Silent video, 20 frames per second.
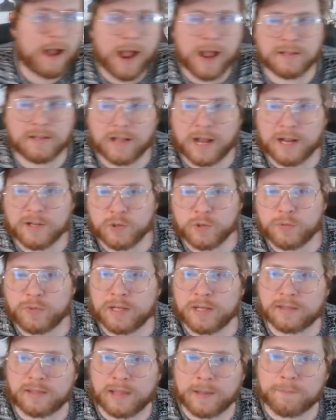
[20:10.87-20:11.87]
I, I do
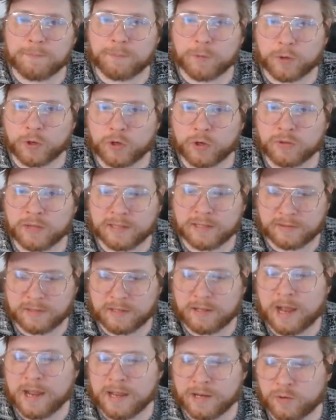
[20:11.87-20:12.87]
think that burn. Like,
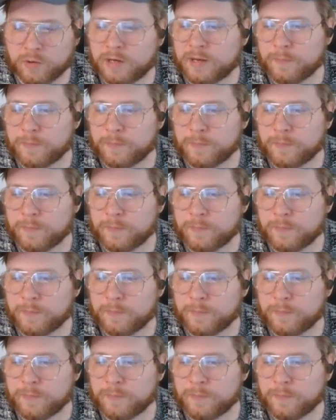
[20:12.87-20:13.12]
I agree